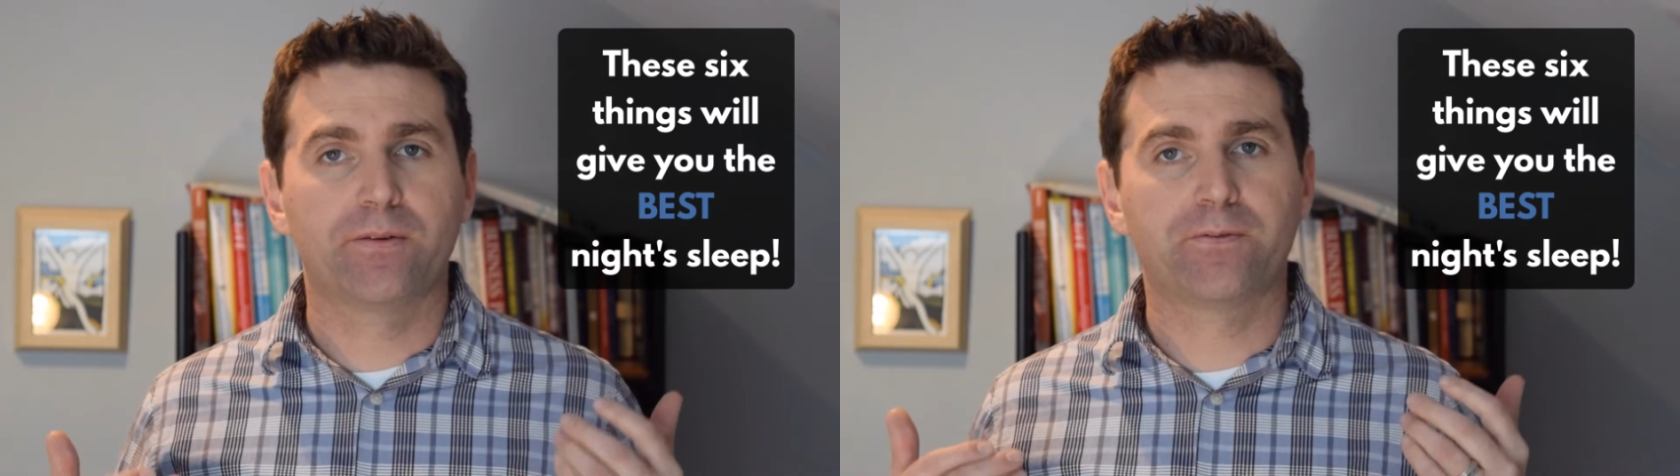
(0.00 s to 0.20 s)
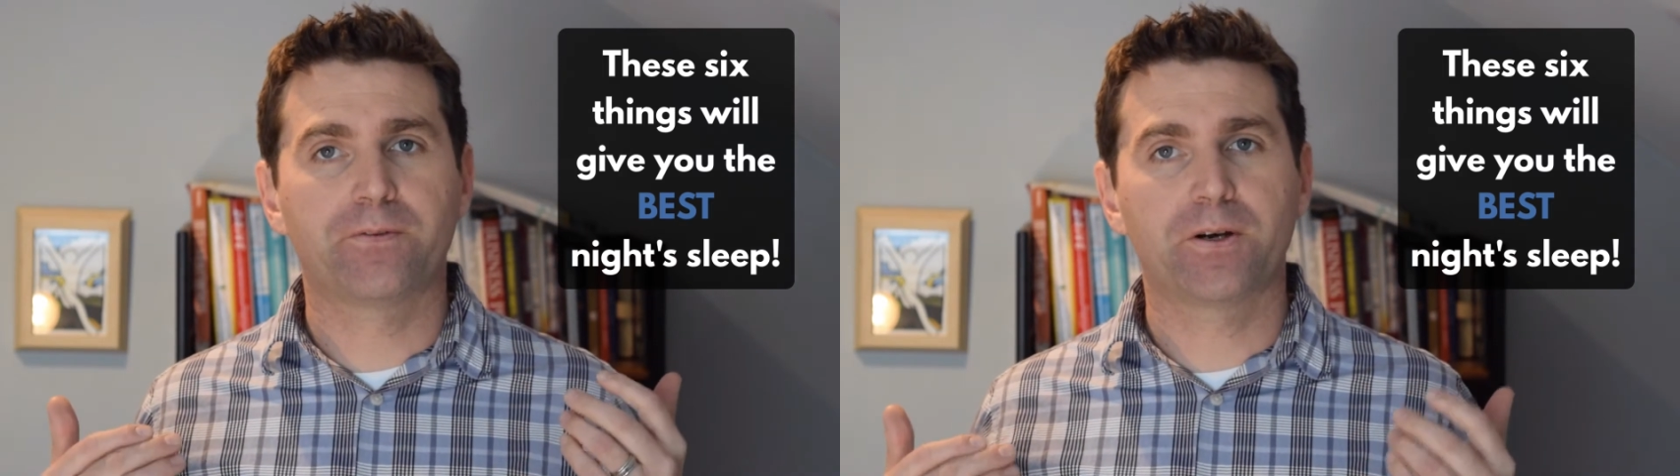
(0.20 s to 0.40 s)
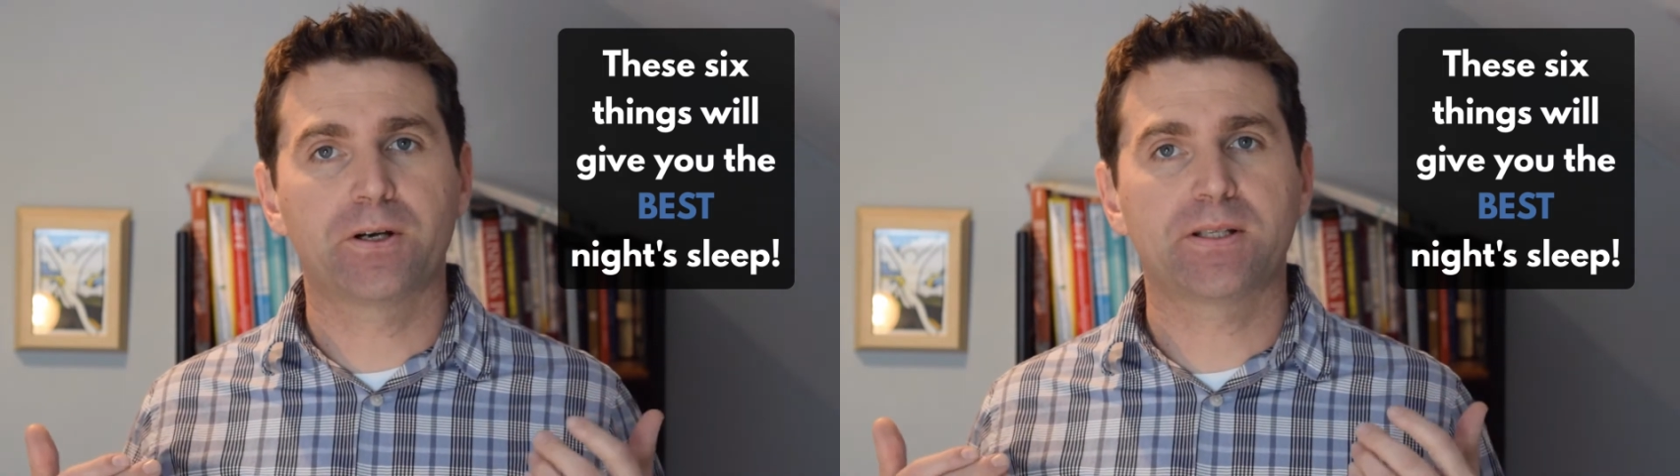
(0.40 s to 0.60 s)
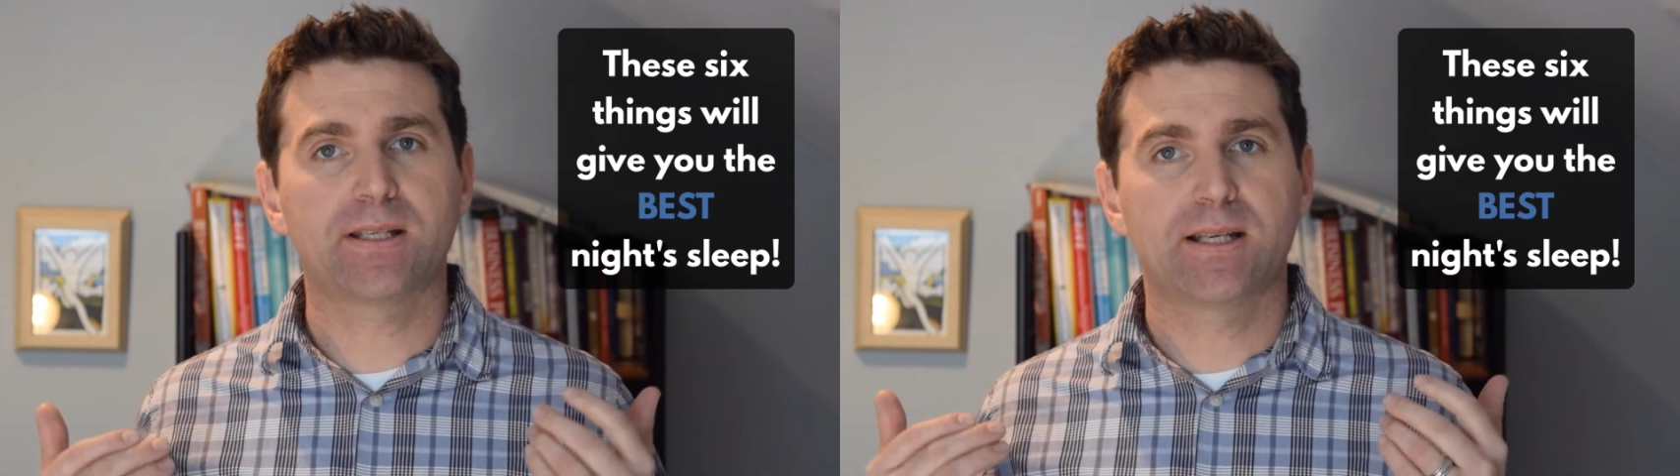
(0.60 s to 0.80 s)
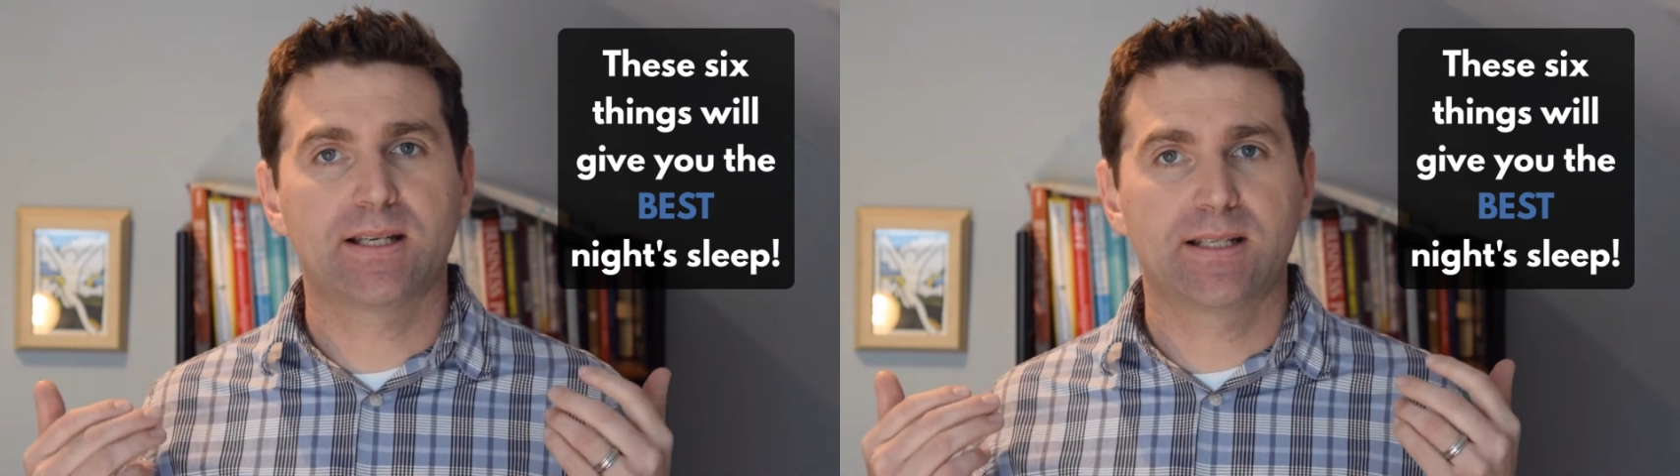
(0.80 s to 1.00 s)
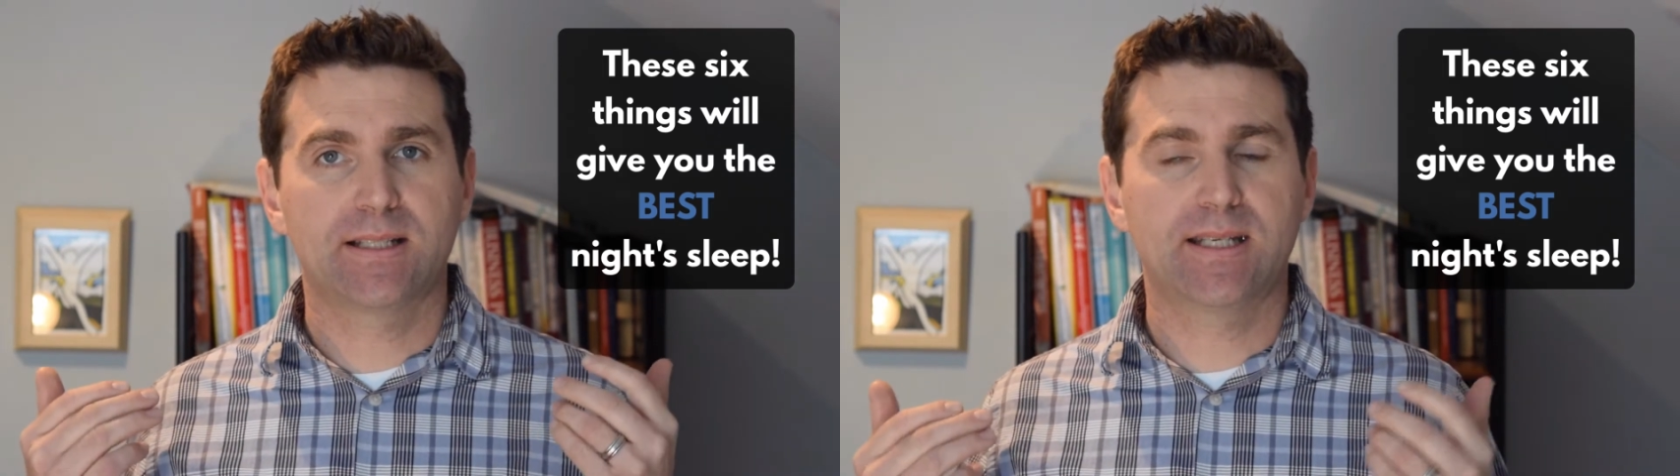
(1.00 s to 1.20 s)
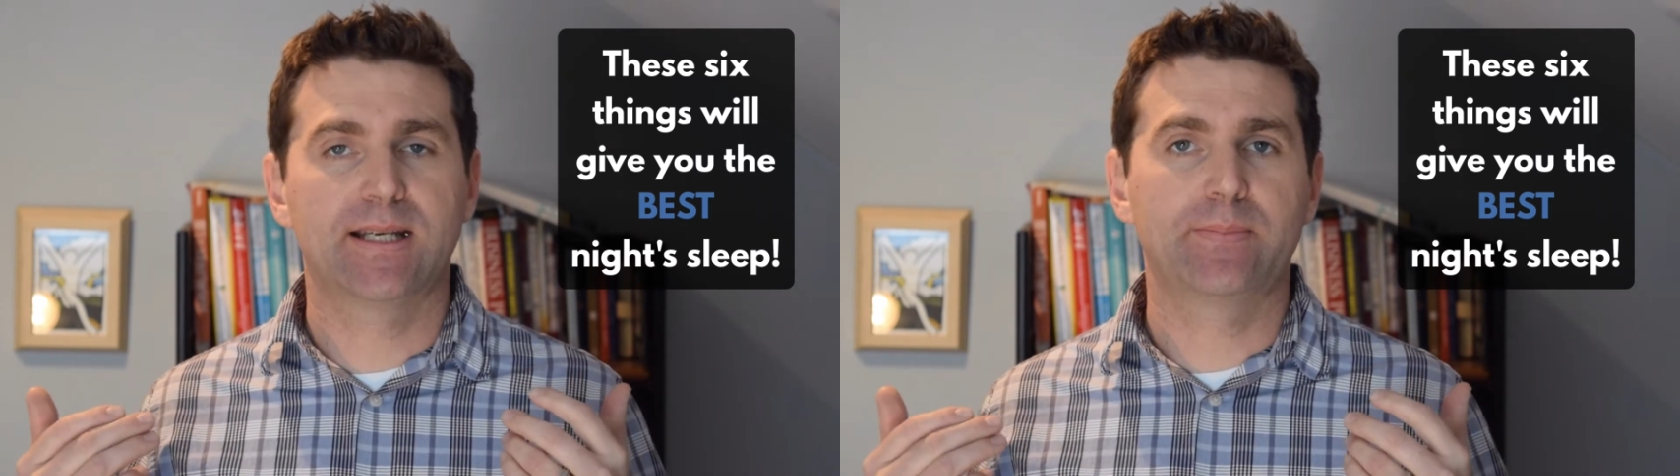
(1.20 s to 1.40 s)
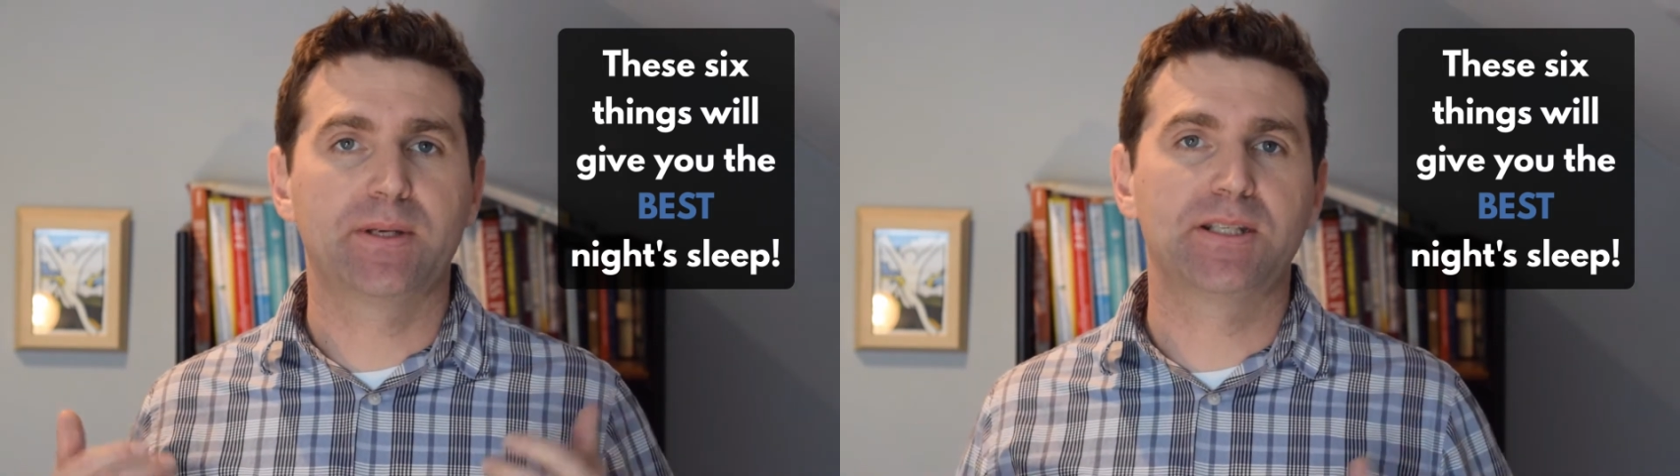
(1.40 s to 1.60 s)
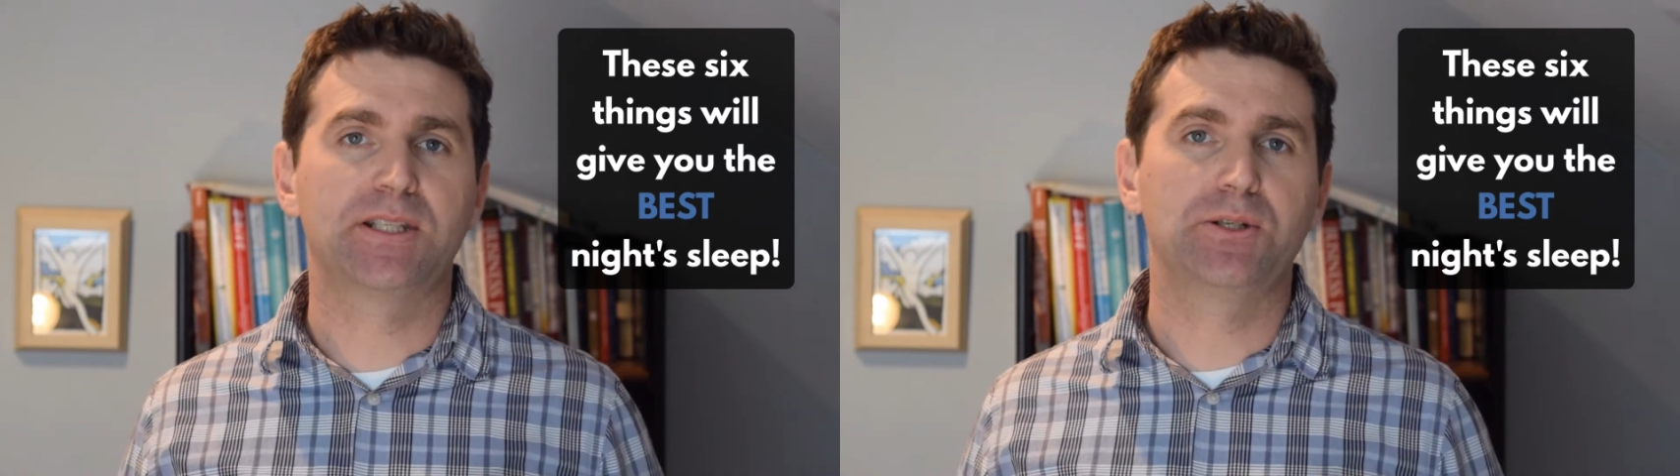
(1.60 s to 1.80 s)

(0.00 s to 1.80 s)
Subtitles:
The first tip is